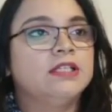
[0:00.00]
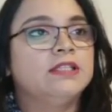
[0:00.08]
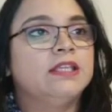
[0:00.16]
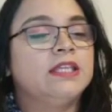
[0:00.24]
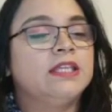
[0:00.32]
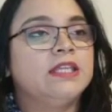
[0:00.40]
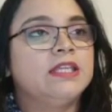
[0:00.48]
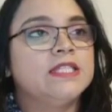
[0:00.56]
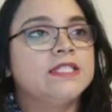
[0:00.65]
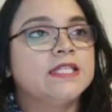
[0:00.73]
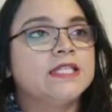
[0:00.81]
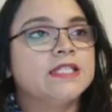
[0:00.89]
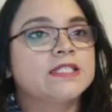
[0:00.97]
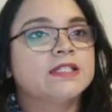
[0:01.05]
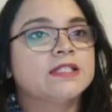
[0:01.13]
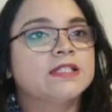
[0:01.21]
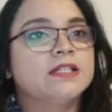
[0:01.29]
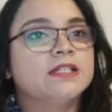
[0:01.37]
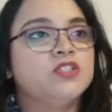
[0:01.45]
Then king e6,
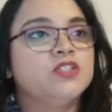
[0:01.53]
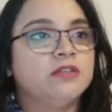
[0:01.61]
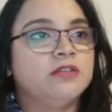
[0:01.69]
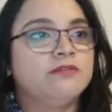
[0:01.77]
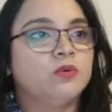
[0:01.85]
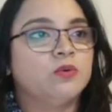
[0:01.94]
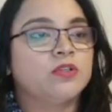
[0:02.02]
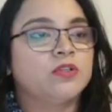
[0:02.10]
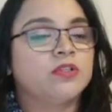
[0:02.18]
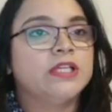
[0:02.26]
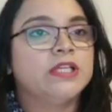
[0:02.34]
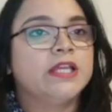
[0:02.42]
g4.